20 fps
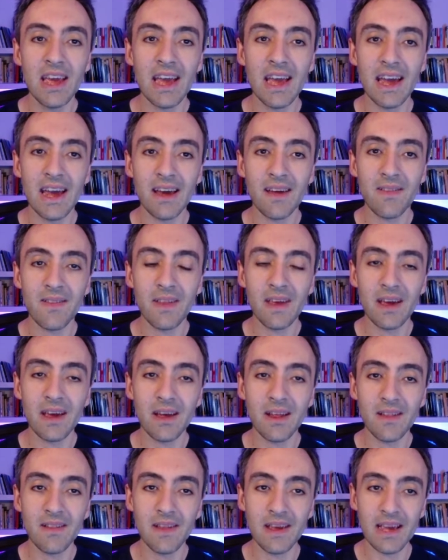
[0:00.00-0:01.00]
And
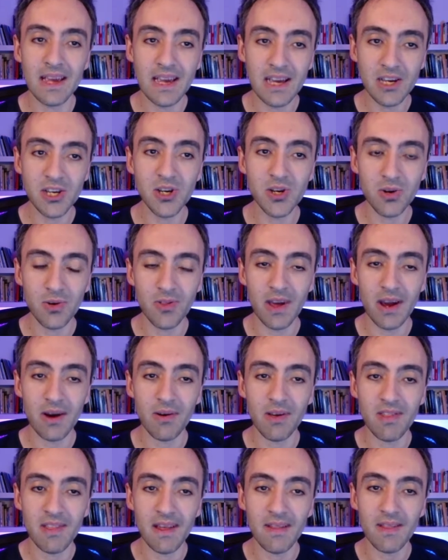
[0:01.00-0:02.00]
the issue there
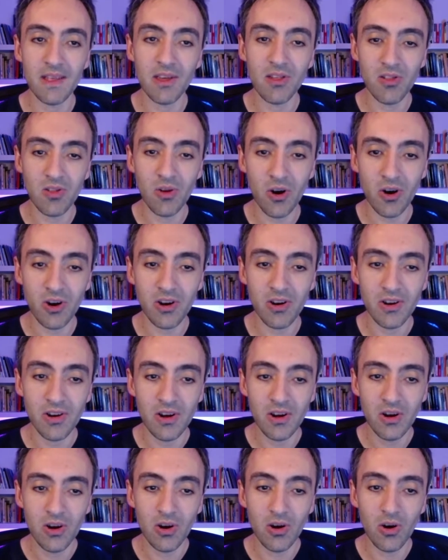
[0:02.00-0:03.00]
is that they start
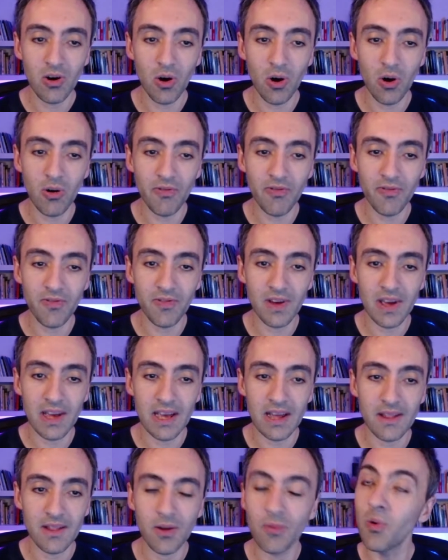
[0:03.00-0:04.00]
off
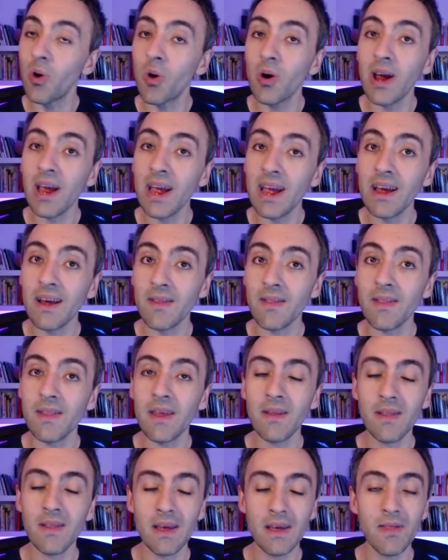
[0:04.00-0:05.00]
in the wrong end.
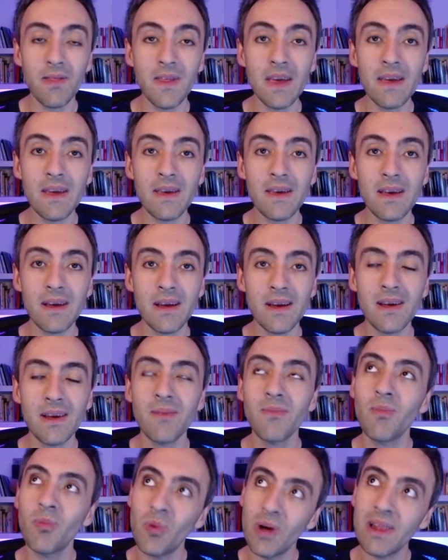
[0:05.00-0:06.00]
They think,
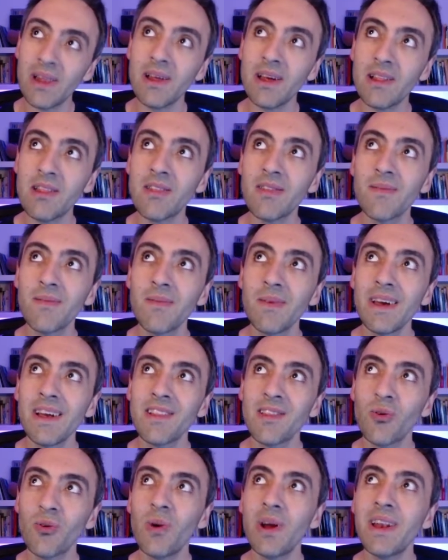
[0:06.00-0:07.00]
it's
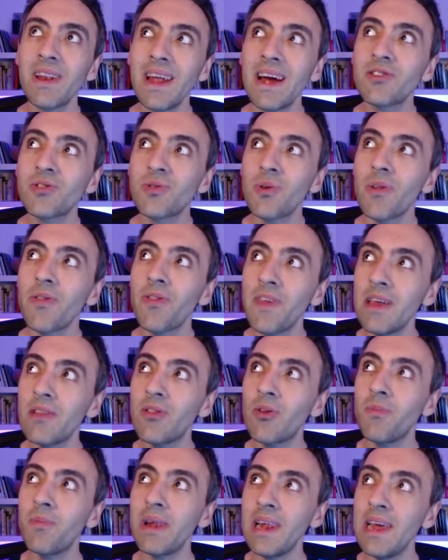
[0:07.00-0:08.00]
a quite natural thing
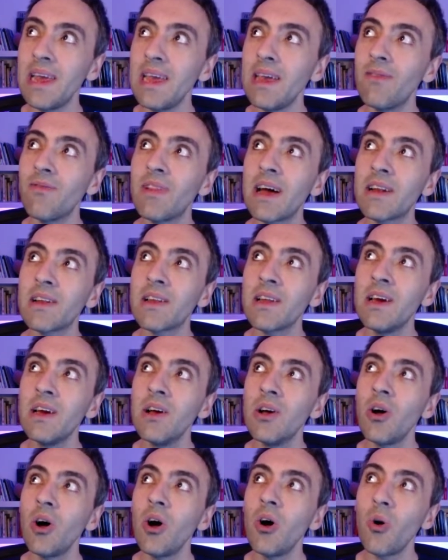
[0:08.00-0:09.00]
to believe that,
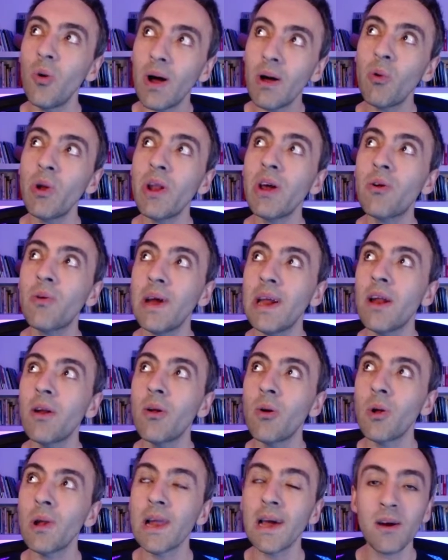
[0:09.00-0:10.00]
oh, I want to create an
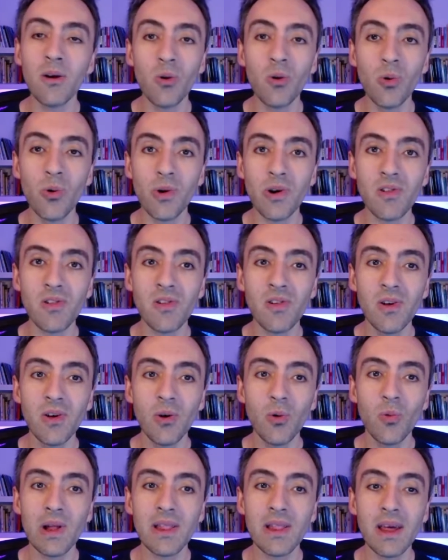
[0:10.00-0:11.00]
online course.
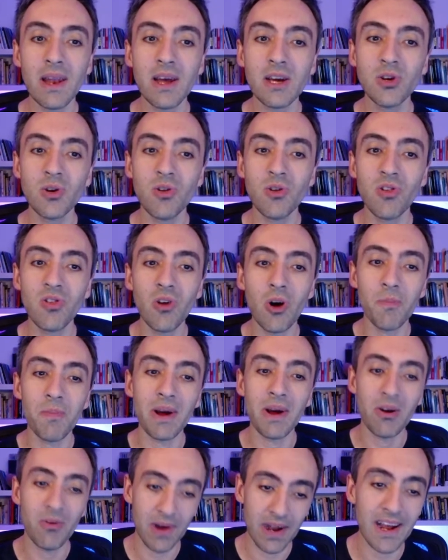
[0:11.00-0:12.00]
Well, then I should start
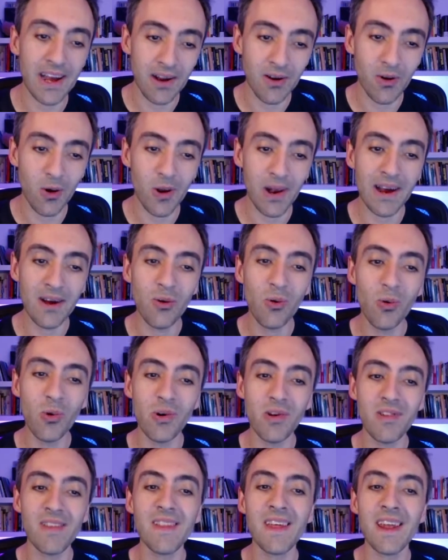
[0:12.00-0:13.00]
by creating an online
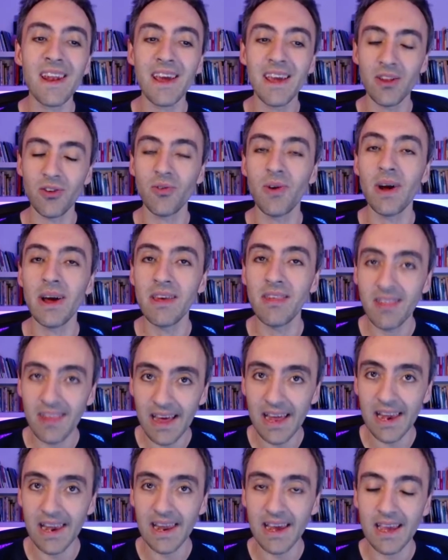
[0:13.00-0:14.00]
course and then I can try
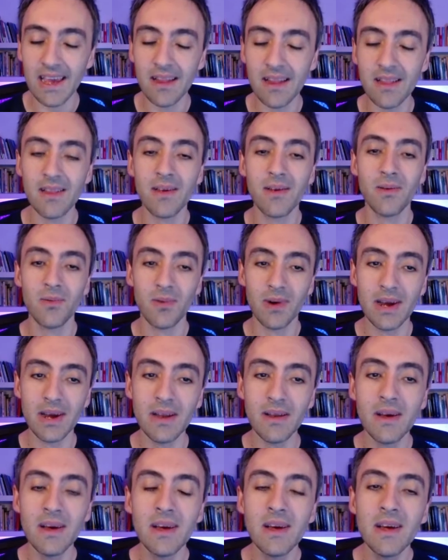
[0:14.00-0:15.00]
selling it,
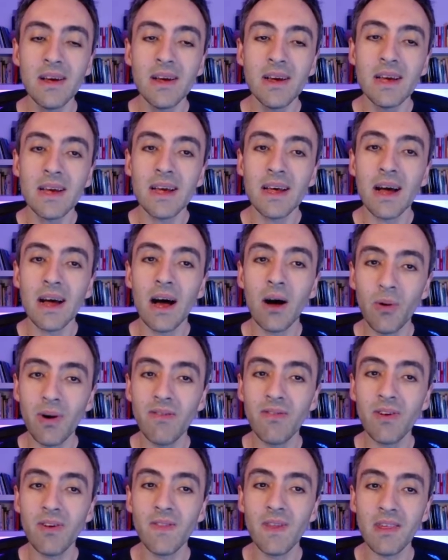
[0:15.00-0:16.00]
right?
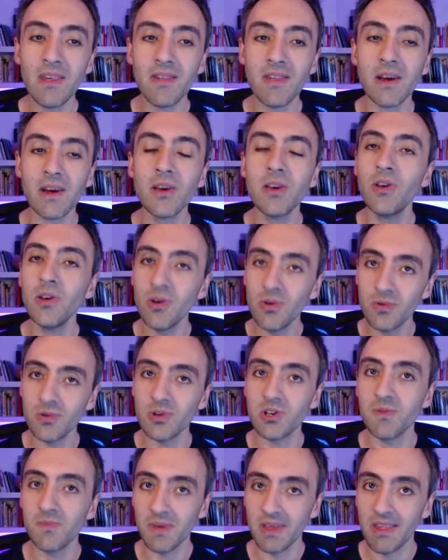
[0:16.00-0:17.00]
However, this is a
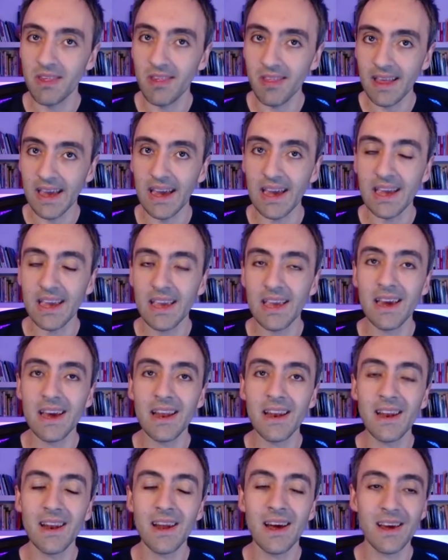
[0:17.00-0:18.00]
huge mistake,
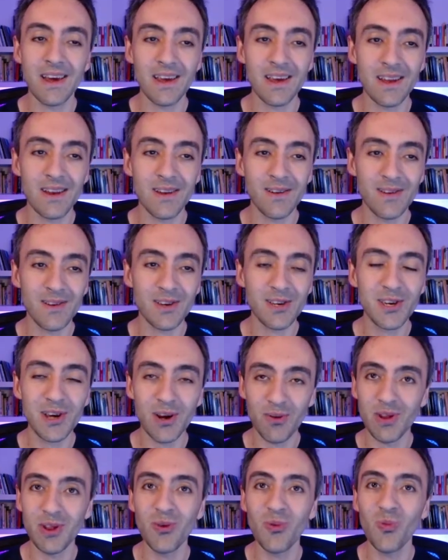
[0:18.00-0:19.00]
and I can
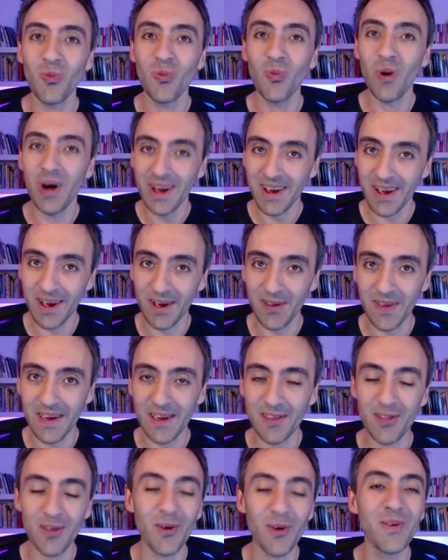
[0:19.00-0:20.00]
share with you why I
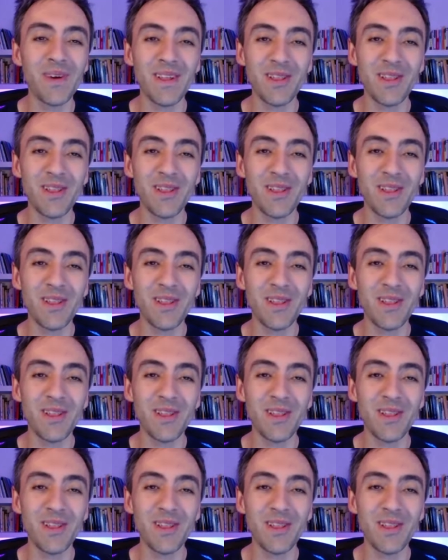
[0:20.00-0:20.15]
think so.